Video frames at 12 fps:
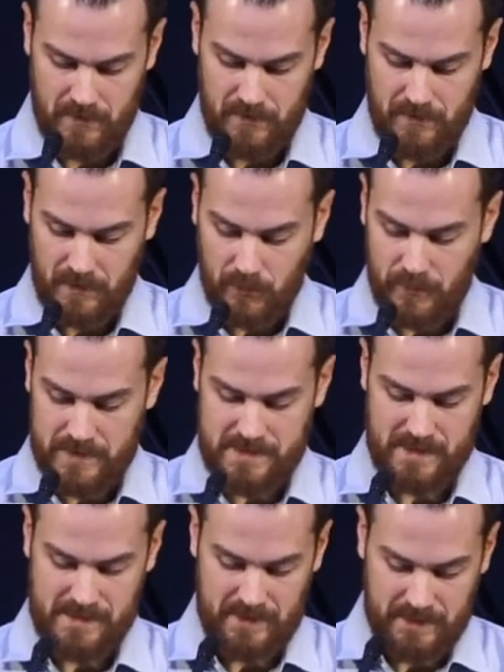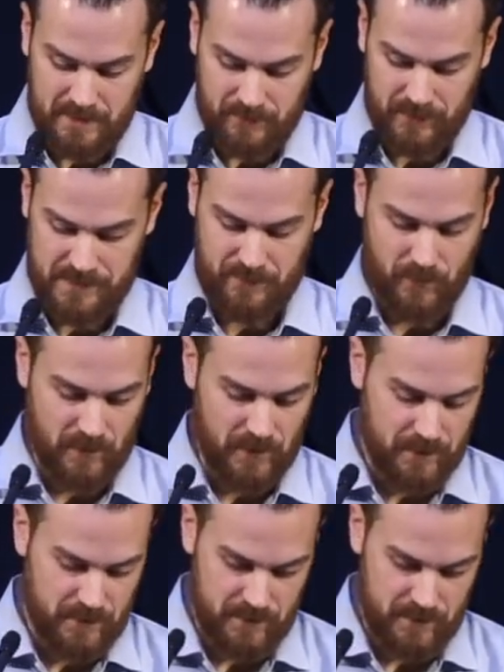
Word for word: And look what he says at the end of verse 4.